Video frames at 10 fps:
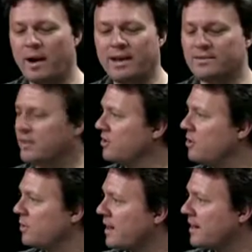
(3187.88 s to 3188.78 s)
Now, do
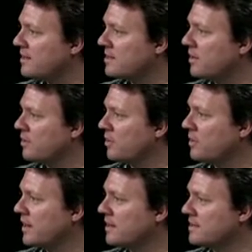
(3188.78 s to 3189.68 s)
you know what that is? I
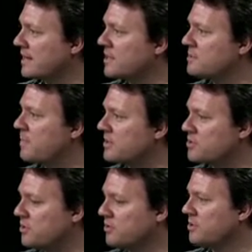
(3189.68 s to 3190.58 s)
don't know what that is. Is that a
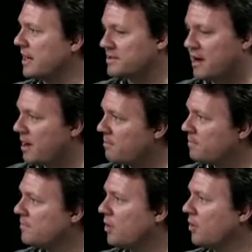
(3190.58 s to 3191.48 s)
special desktop